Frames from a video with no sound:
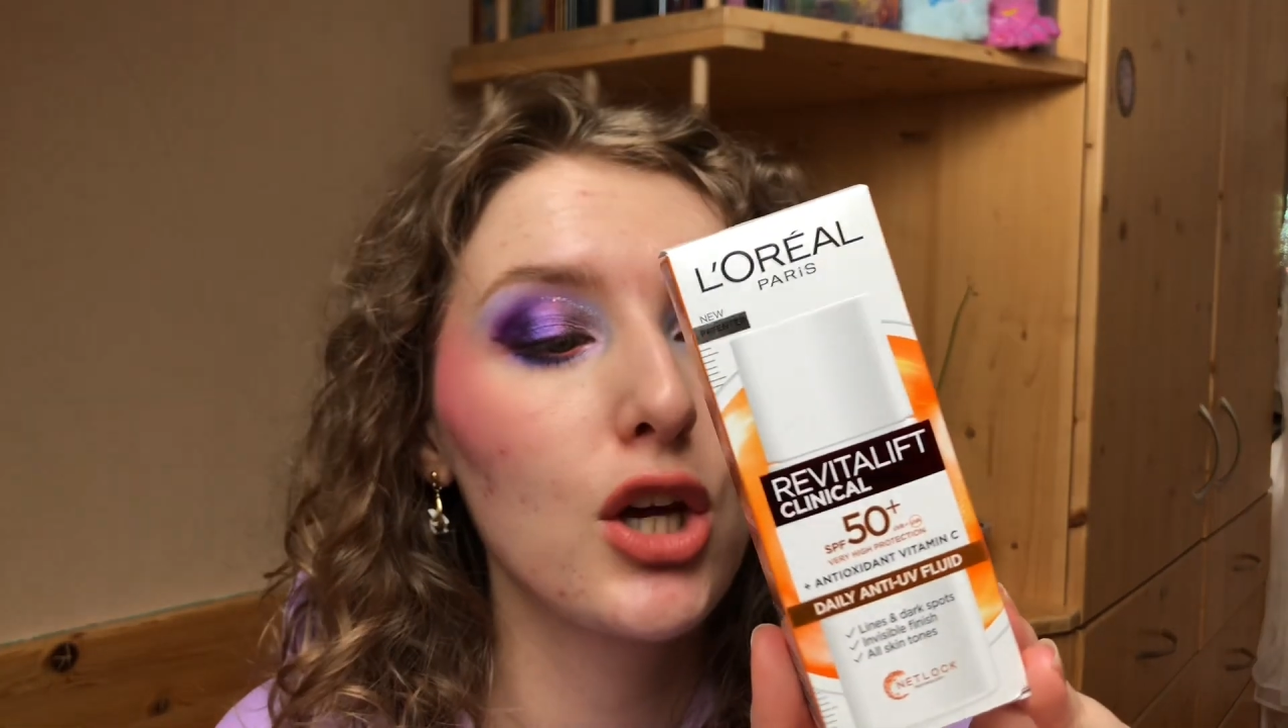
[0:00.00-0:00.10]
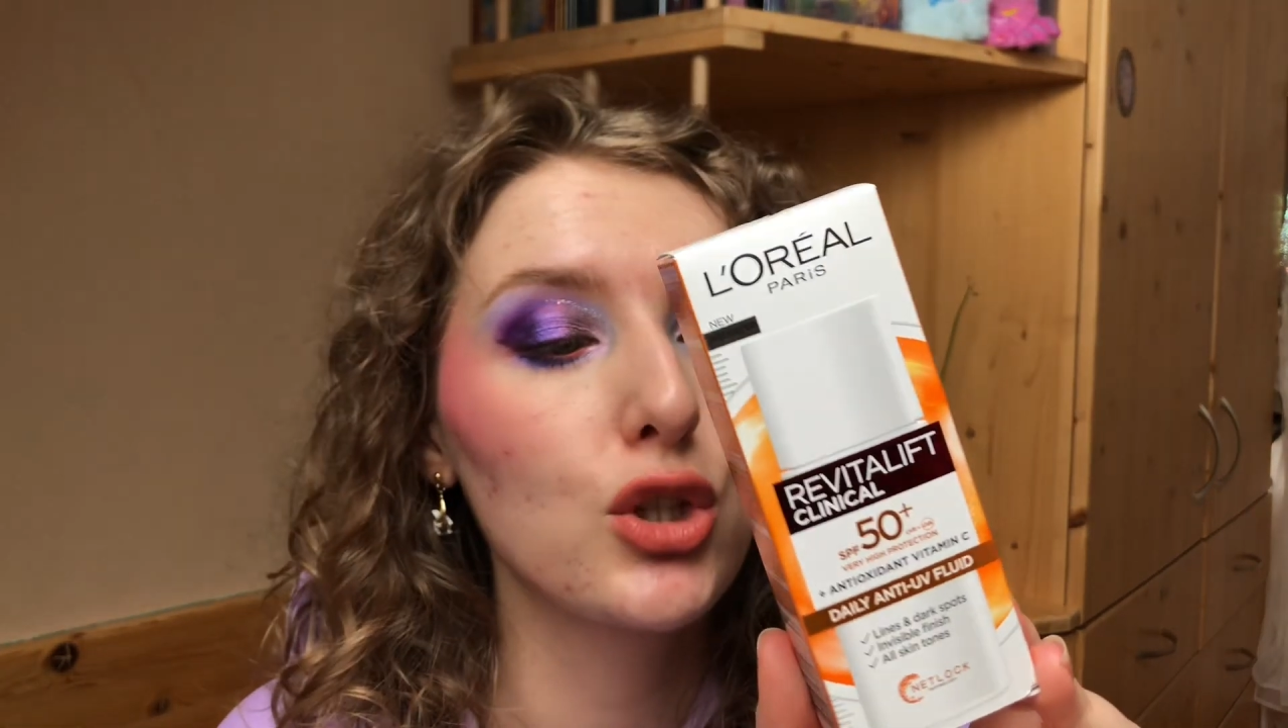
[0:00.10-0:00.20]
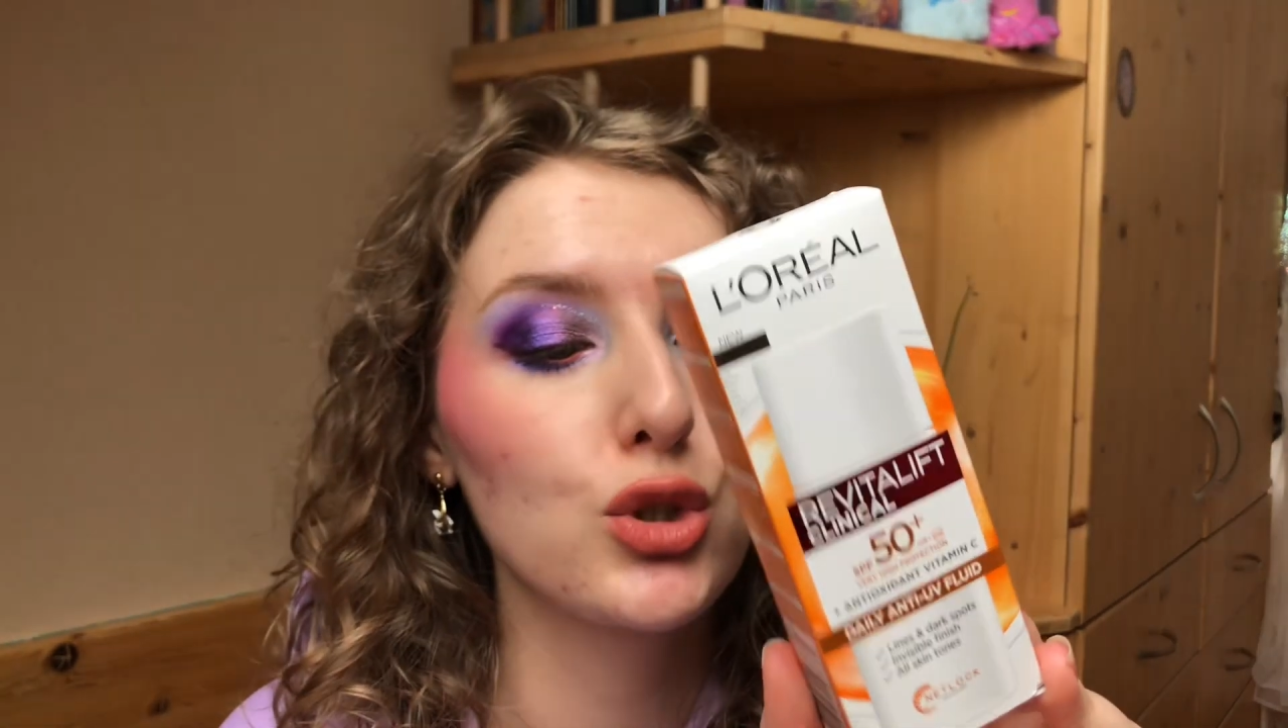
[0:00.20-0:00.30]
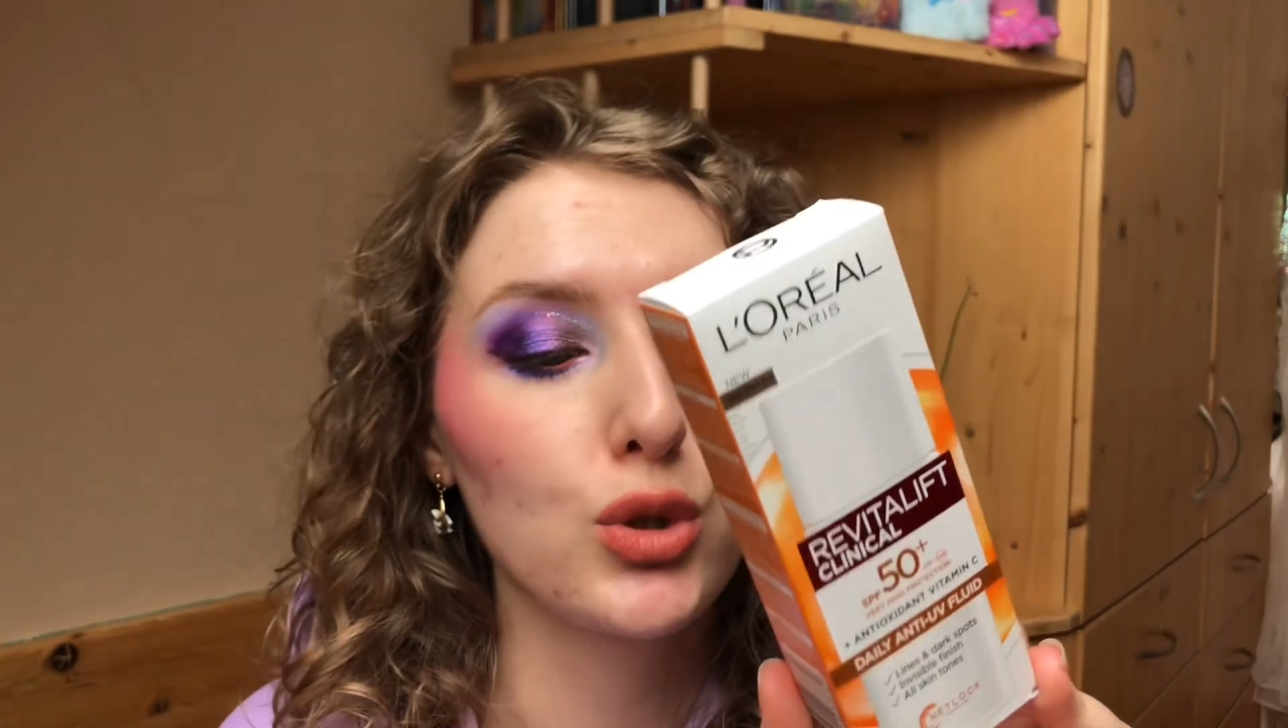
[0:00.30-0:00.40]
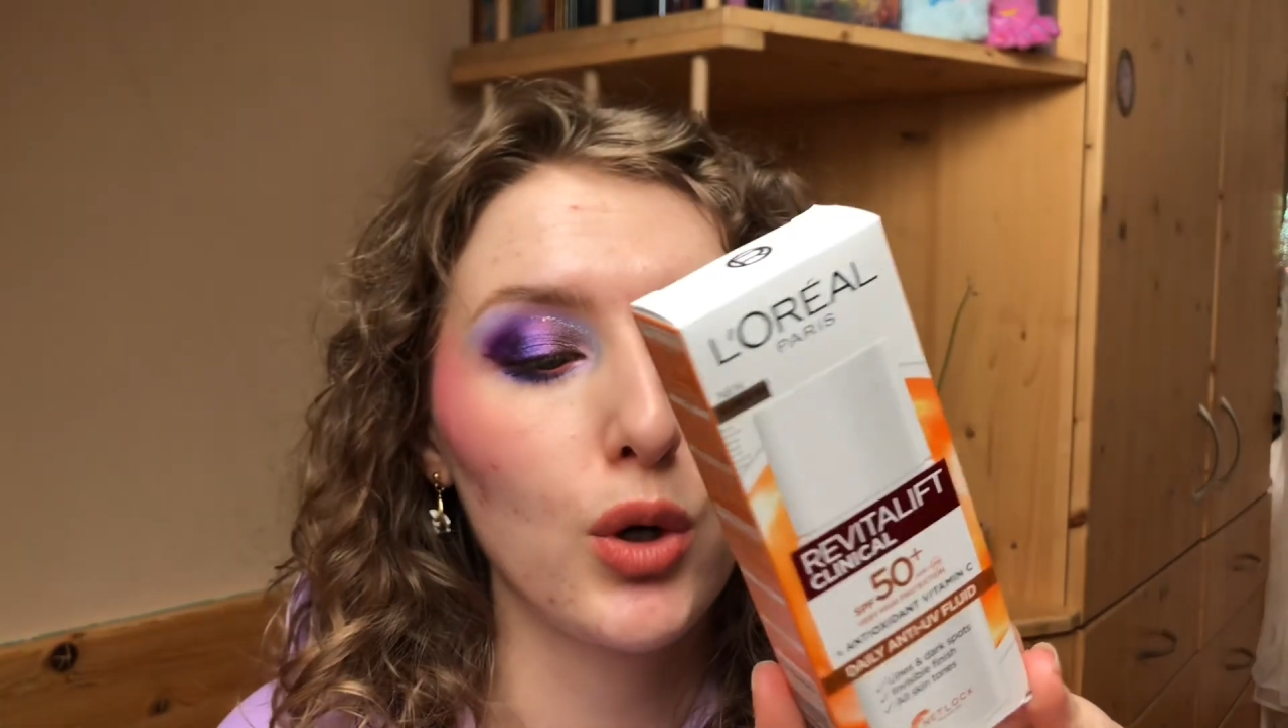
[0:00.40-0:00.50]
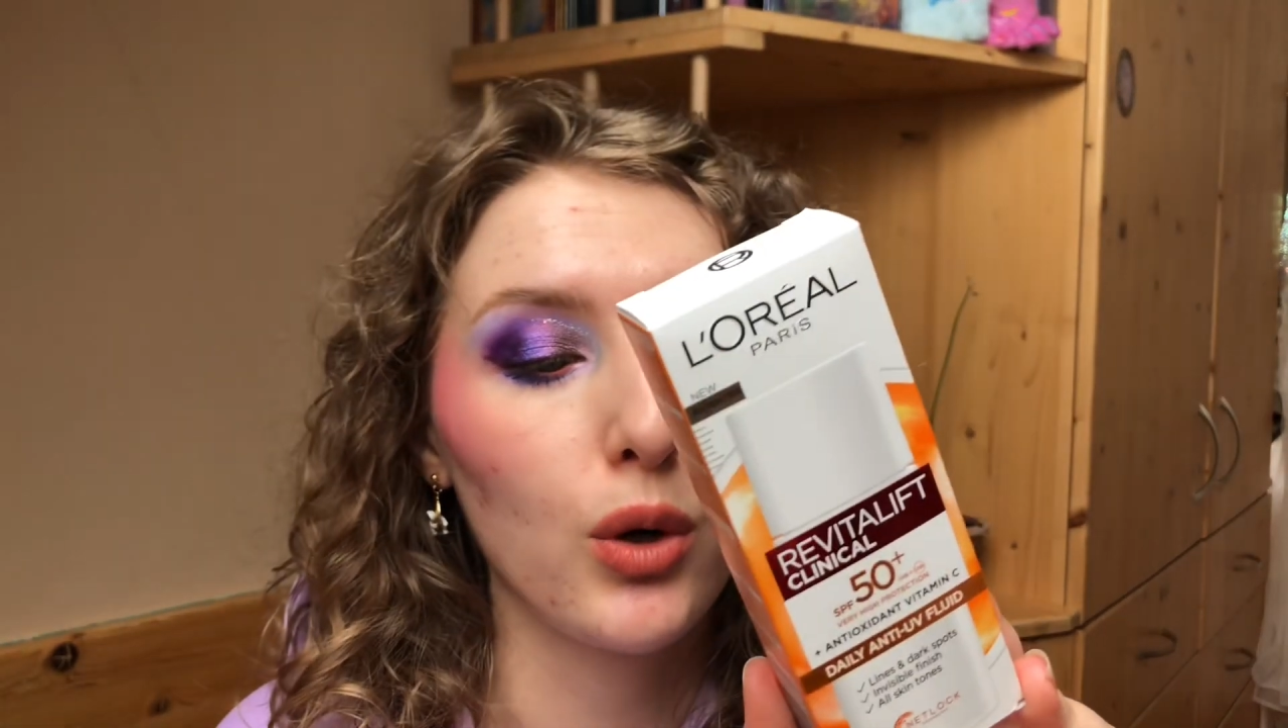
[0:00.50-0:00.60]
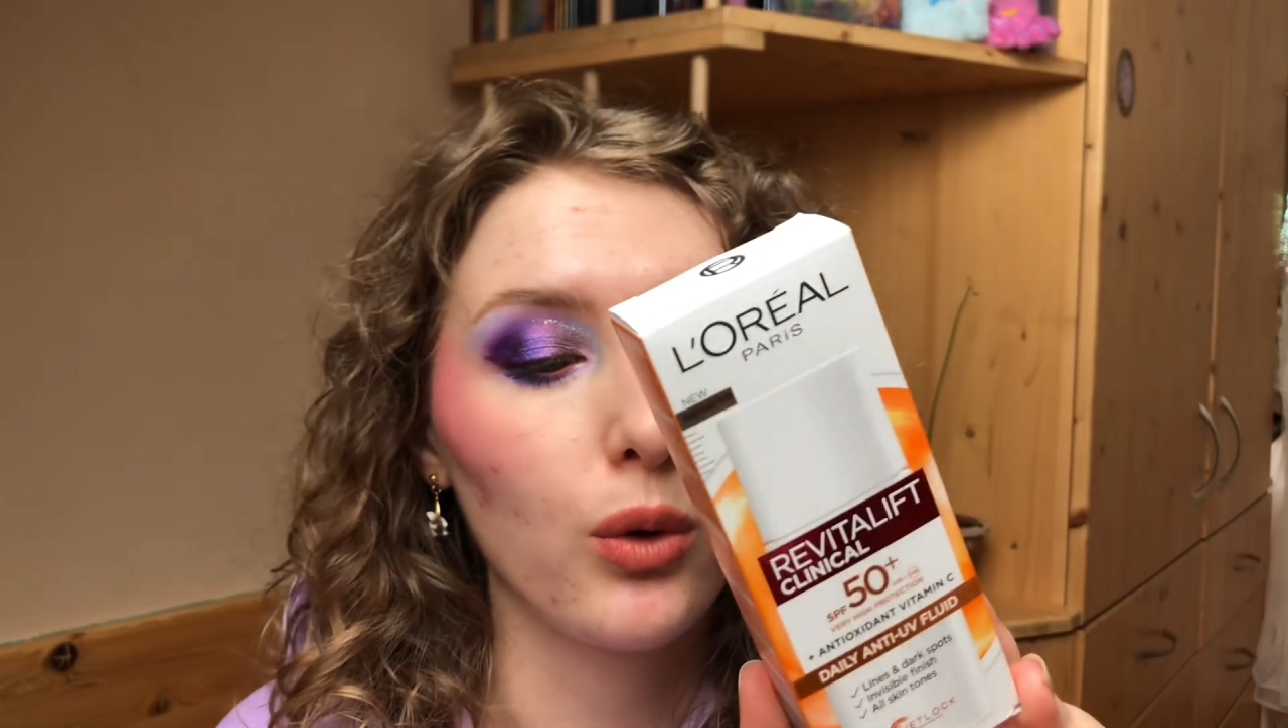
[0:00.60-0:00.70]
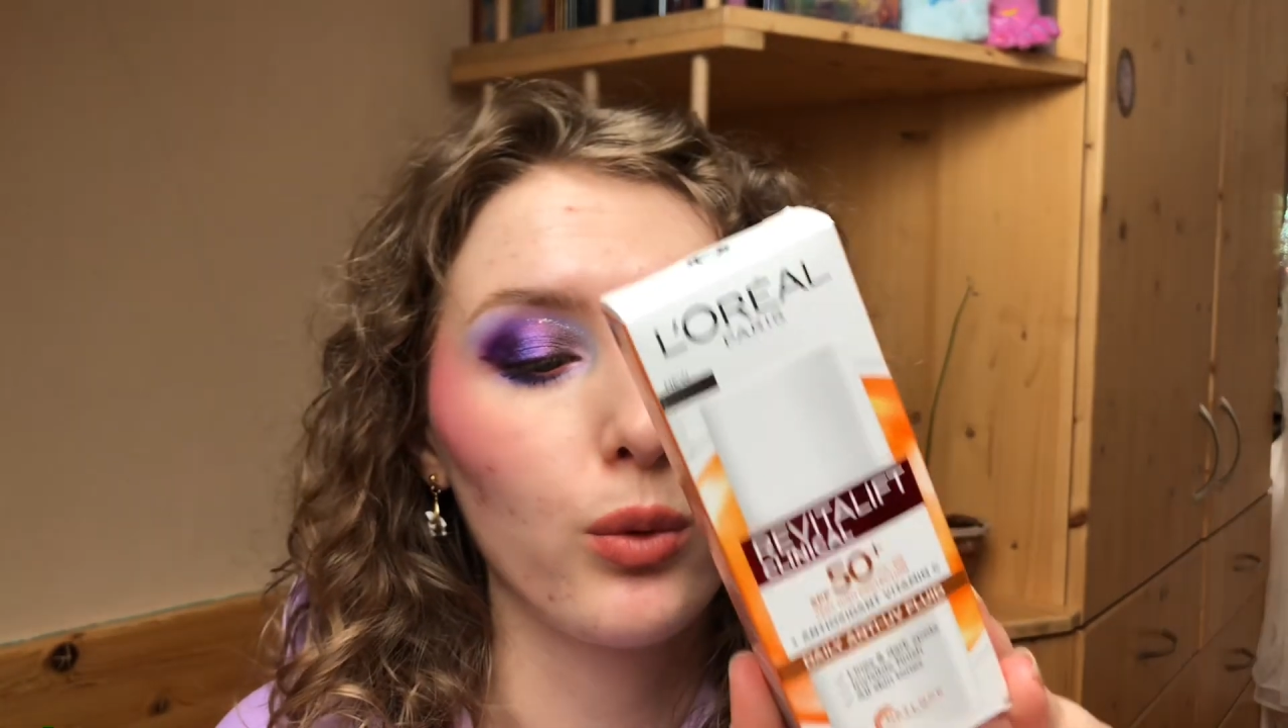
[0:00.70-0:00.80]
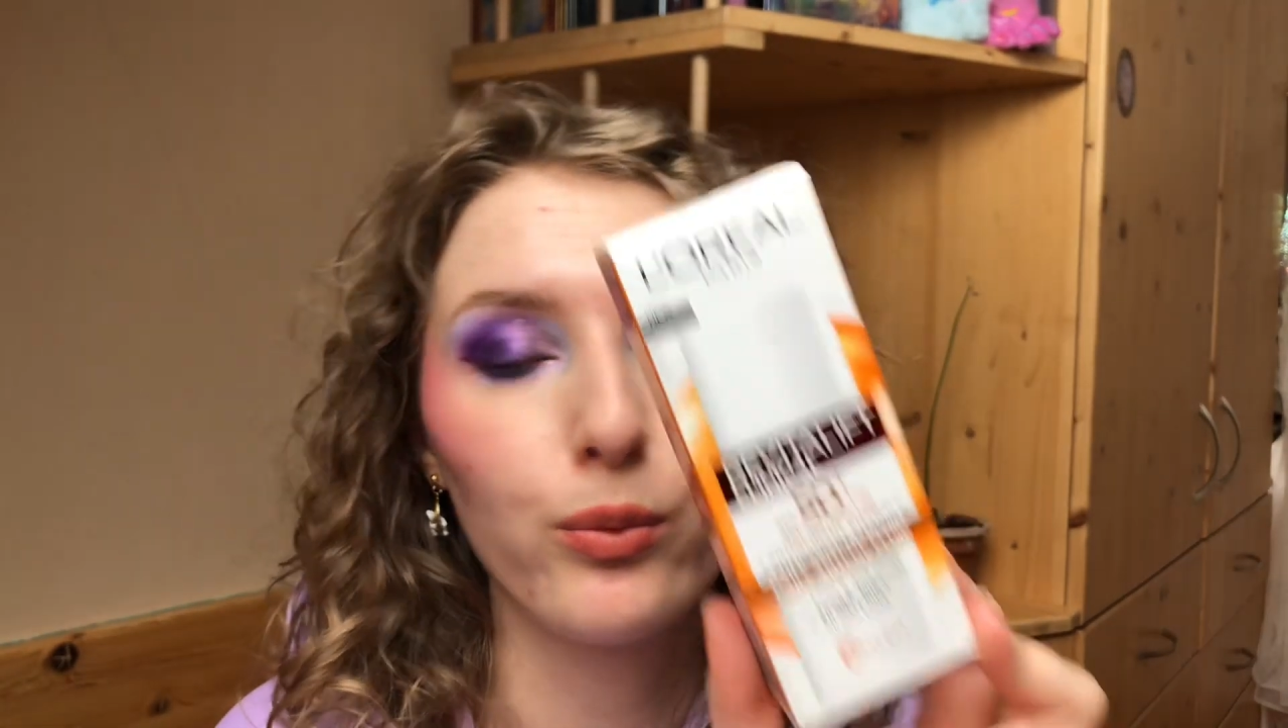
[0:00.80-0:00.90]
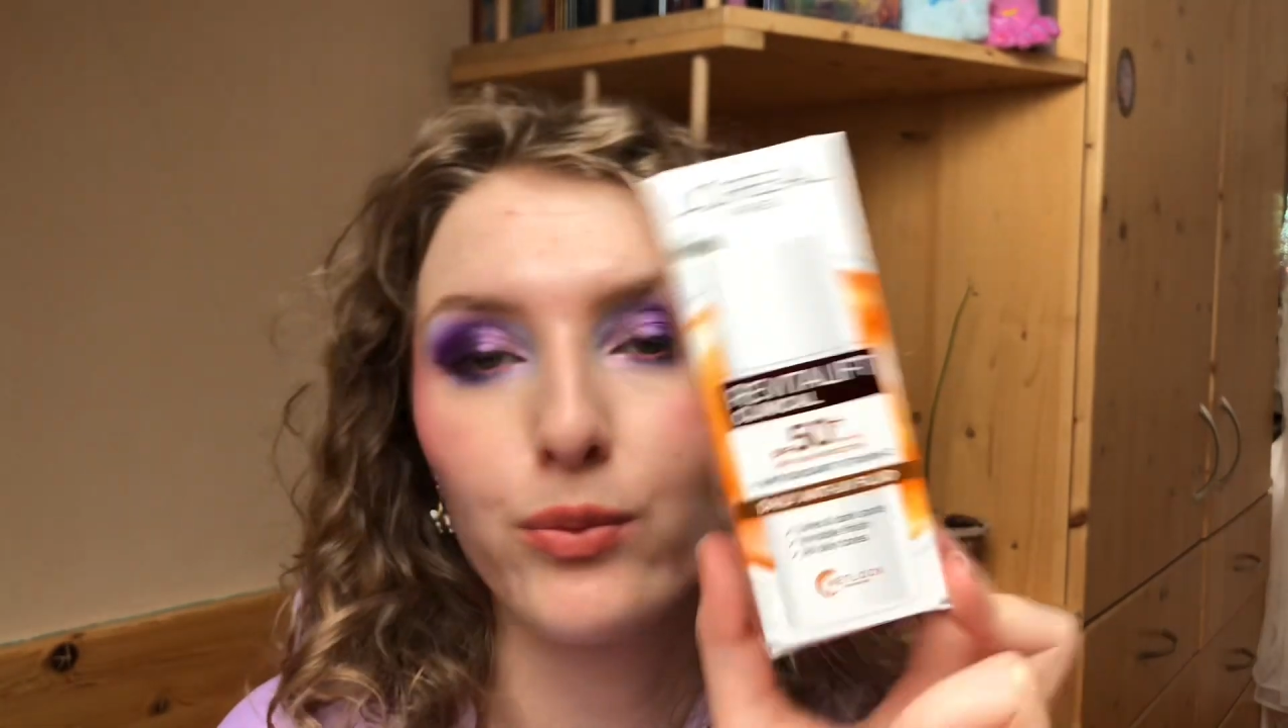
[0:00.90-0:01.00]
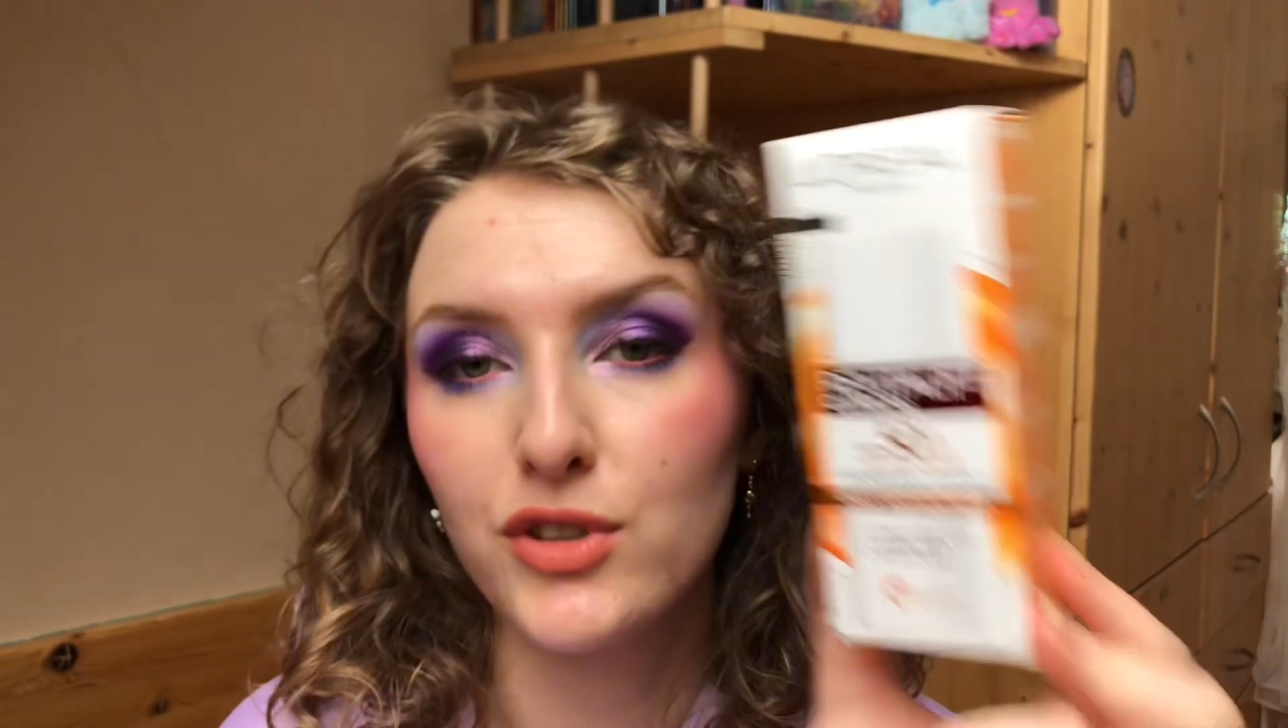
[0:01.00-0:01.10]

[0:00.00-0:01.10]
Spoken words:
So